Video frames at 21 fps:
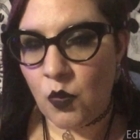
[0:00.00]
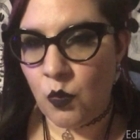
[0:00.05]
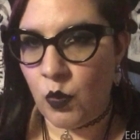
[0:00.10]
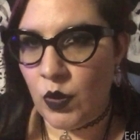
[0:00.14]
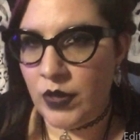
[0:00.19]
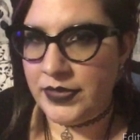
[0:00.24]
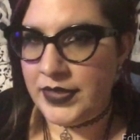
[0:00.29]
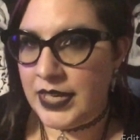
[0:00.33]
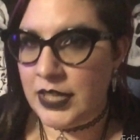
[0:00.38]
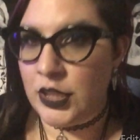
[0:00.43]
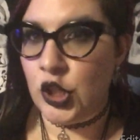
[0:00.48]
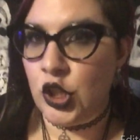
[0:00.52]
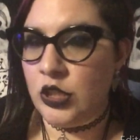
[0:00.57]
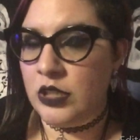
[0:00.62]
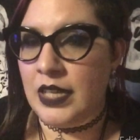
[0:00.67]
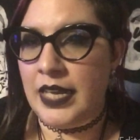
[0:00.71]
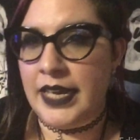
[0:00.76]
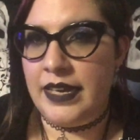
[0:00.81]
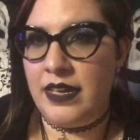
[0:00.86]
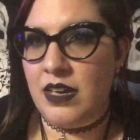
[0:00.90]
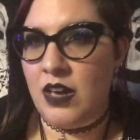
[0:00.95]
what they look
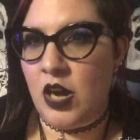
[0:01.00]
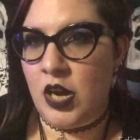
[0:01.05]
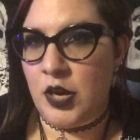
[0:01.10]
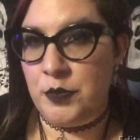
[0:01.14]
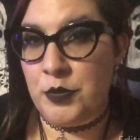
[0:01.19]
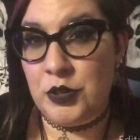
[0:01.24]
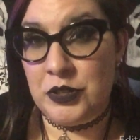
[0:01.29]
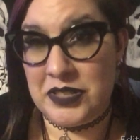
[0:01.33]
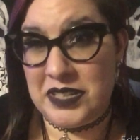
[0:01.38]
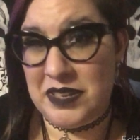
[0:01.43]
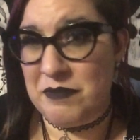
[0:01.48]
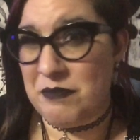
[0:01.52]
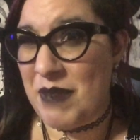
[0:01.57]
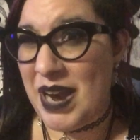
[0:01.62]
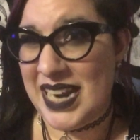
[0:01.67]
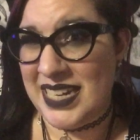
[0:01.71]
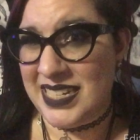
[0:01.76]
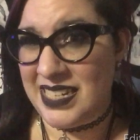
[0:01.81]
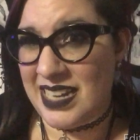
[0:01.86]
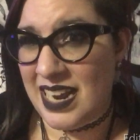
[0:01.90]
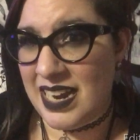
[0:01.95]
like on a person
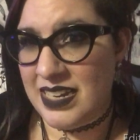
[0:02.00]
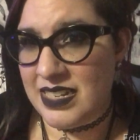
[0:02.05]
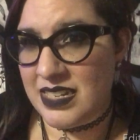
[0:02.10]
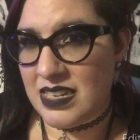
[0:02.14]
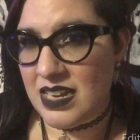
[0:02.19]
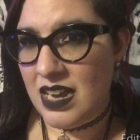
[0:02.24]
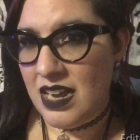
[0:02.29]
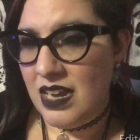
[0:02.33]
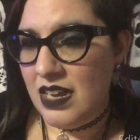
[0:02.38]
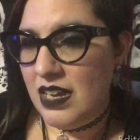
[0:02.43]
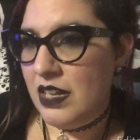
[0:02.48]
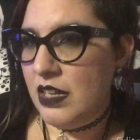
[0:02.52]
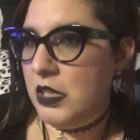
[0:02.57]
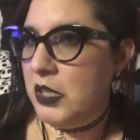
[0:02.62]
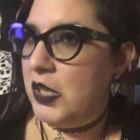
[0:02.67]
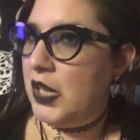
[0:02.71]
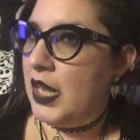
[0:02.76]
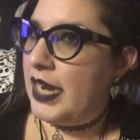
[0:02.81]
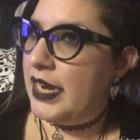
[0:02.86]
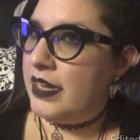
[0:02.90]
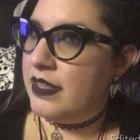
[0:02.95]
my size.
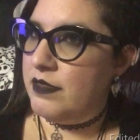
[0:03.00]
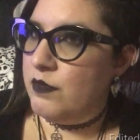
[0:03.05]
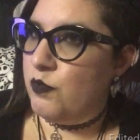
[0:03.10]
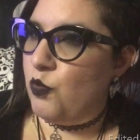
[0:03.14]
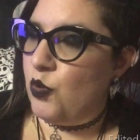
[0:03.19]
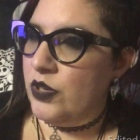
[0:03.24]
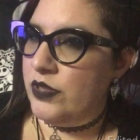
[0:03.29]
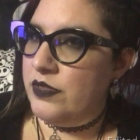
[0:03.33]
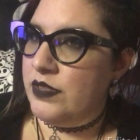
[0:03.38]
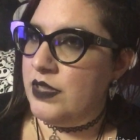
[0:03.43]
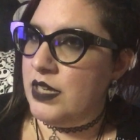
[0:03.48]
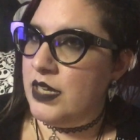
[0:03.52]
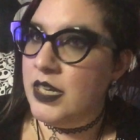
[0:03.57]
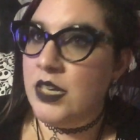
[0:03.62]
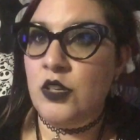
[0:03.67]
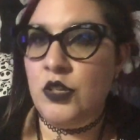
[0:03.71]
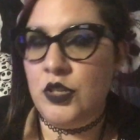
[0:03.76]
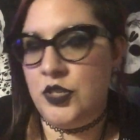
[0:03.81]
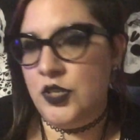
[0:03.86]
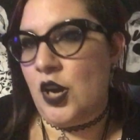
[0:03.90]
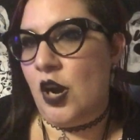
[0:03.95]
Like what the
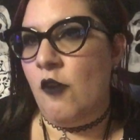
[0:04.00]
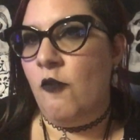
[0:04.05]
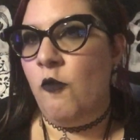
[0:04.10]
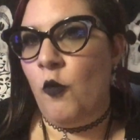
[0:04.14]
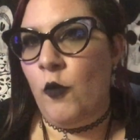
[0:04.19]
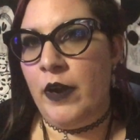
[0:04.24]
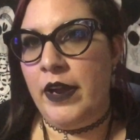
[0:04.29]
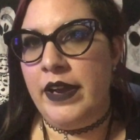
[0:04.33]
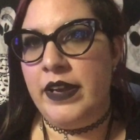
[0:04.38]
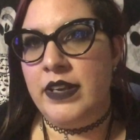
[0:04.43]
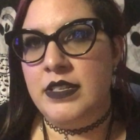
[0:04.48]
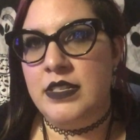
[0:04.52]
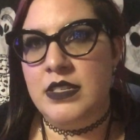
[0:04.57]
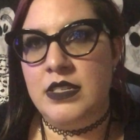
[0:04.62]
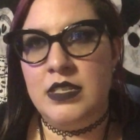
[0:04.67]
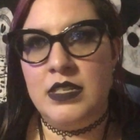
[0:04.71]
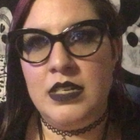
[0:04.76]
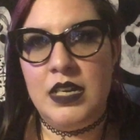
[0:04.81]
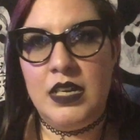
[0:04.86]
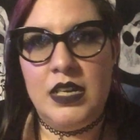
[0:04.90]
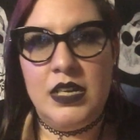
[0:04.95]
Killstar
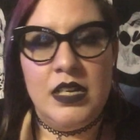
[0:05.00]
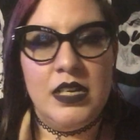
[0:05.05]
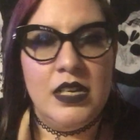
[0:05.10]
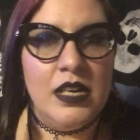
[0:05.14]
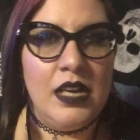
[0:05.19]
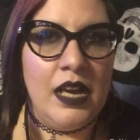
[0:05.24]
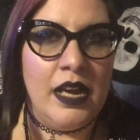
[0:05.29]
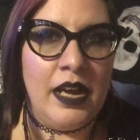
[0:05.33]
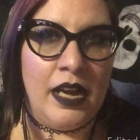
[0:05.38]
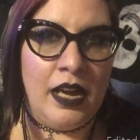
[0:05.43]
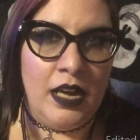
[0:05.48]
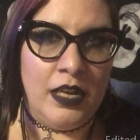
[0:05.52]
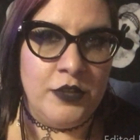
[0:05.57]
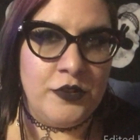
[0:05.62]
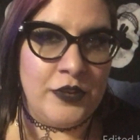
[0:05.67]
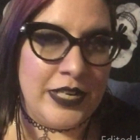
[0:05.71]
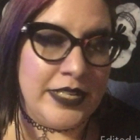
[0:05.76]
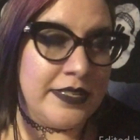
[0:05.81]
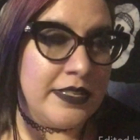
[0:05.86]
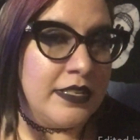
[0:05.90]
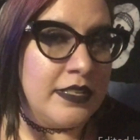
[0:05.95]
4X
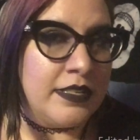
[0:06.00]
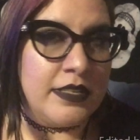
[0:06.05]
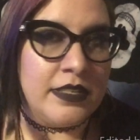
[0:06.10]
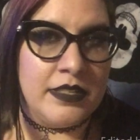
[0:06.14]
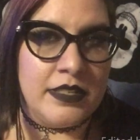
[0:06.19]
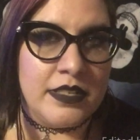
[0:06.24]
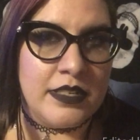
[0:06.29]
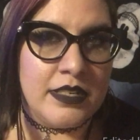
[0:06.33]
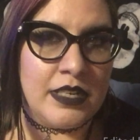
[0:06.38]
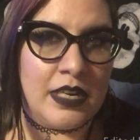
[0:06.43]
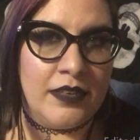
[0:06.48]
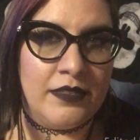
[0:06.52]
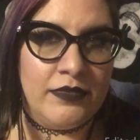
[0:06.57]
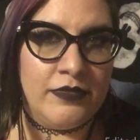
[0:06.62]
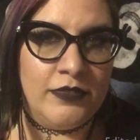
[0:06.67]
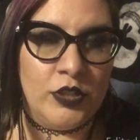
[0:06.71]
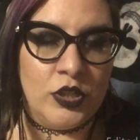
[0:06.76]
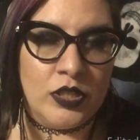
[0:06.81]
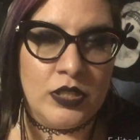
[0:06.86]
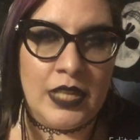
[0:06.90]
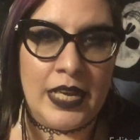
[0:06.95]
dresses and
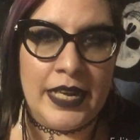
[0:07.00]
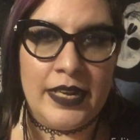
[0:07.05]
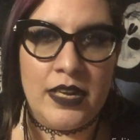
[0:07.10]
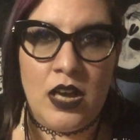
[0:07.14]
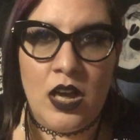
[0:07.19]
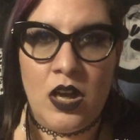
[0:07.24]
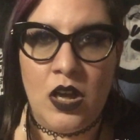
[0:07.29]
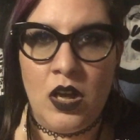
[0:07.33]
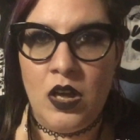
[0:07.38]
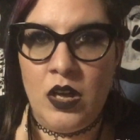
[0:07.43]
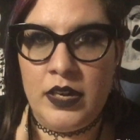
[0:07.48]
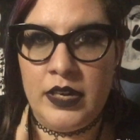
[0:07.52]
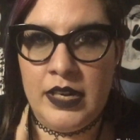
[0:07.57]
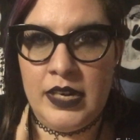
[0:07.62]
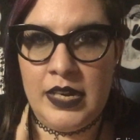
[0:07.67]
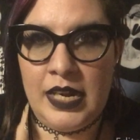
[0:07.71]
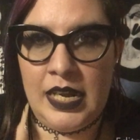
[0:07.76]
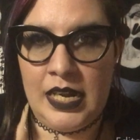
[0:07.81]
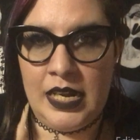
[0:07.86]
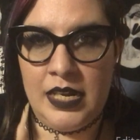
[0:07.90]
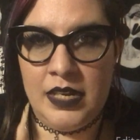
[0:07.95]
stuff look like on
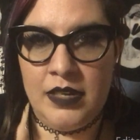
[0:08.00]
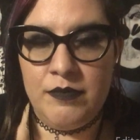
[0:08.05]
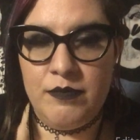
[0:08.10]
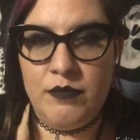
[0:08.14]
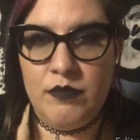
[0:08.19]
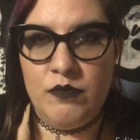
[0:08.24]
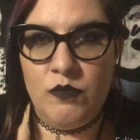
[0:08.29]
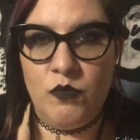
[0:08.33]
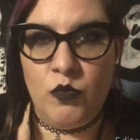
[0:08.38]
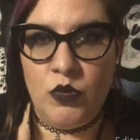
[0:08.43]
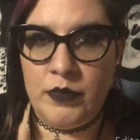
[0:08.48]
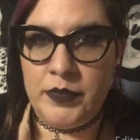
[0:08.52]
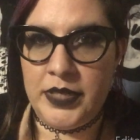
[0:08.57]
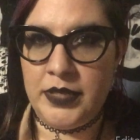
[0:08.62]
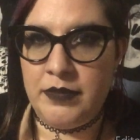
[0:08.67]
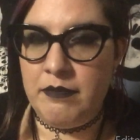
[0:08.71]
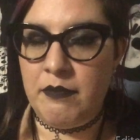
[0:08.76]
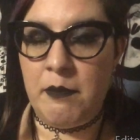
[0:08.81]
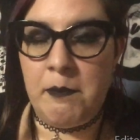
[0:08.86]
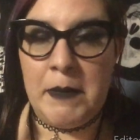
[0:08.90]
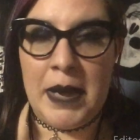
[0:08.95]
a woman
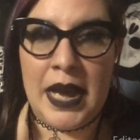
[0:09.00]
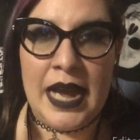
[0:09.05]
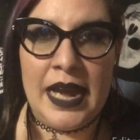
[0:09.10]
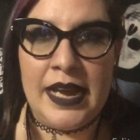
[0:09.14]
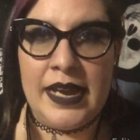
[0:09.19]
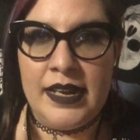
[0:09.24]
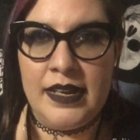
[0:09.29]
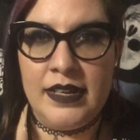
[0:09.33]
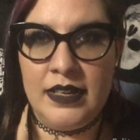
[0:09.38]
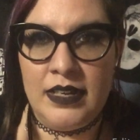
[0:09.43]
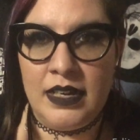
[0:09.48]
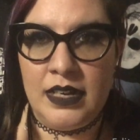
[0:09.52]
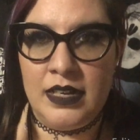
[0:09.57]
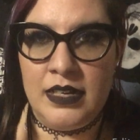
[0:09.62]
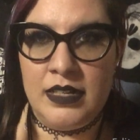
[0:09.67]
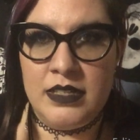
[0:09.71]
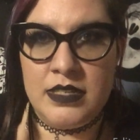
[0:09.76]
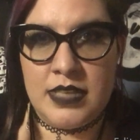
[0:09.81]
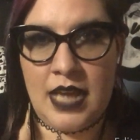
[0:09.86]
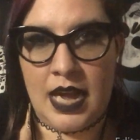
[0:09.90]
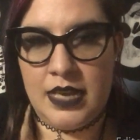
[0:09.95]
my
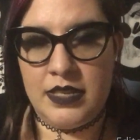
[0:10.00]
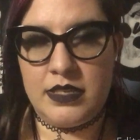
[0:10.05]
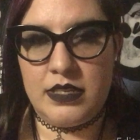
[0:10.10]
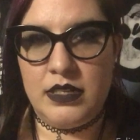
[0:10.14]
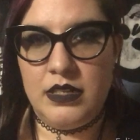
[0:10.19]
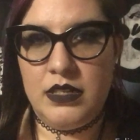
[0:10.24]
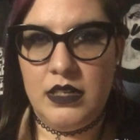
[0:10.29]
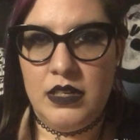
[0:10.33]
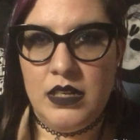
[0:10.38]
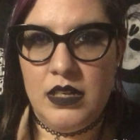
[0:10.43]
size.